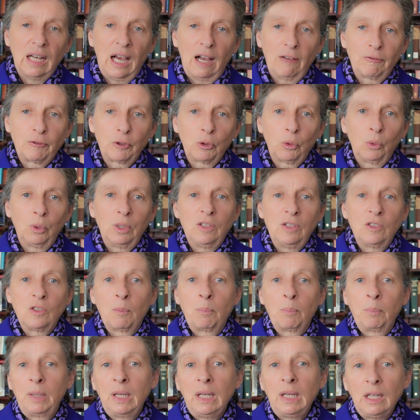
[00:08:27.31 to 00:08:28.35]
after all his
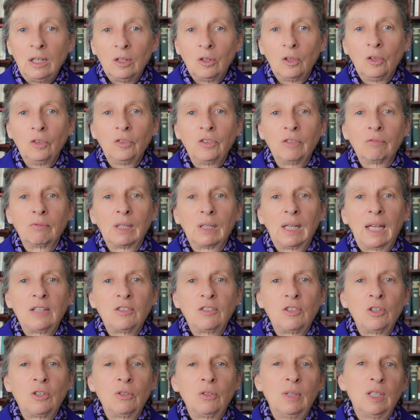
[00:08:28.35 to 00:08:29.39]
appeals in
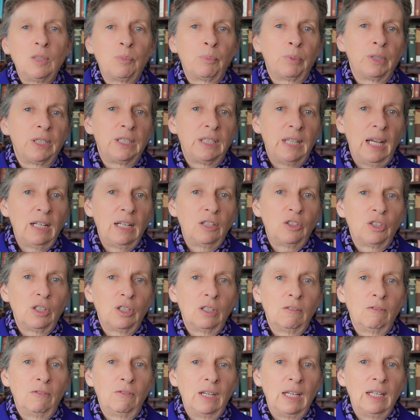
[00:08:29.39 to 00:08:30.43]
relation to his
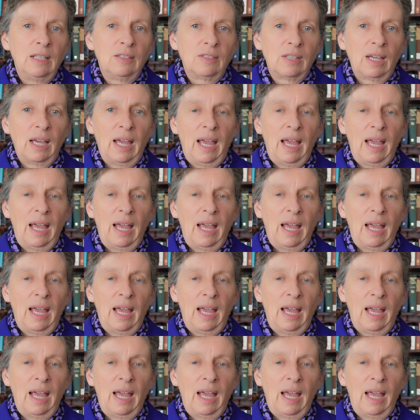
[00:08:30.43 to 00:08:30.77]
protection visa